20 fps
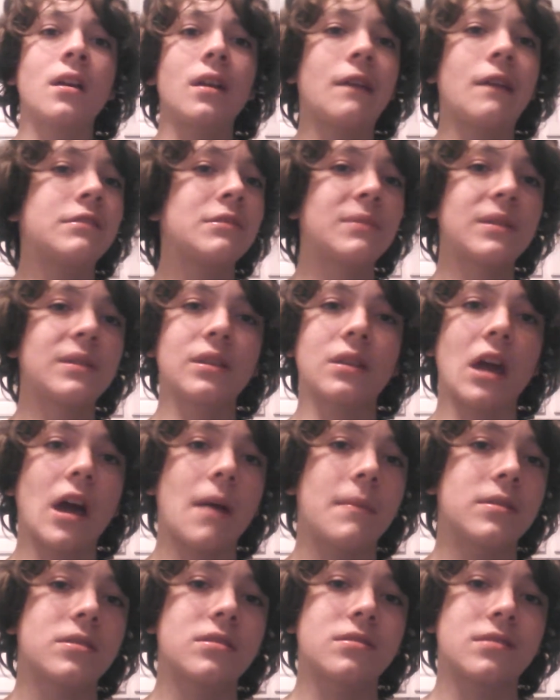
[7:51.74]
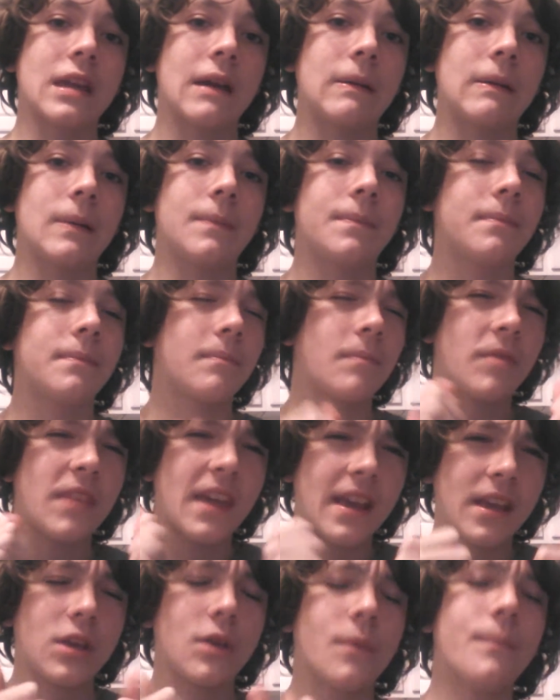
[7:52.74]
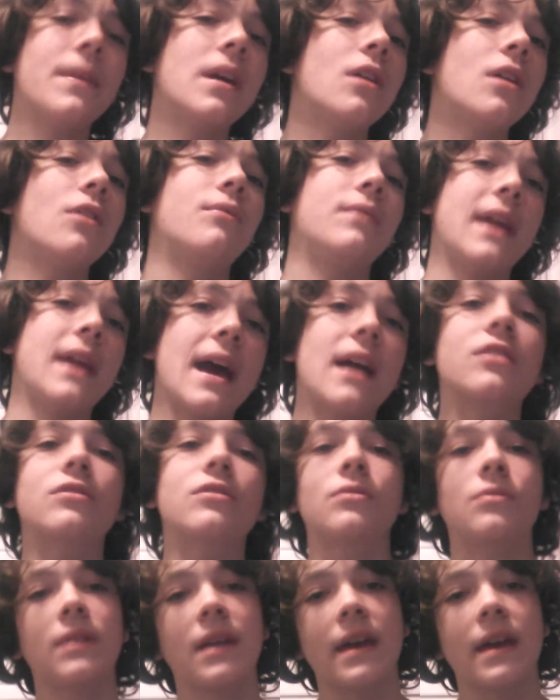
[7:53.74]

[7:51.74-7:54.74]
If someone in the comments is counting, thank you. React.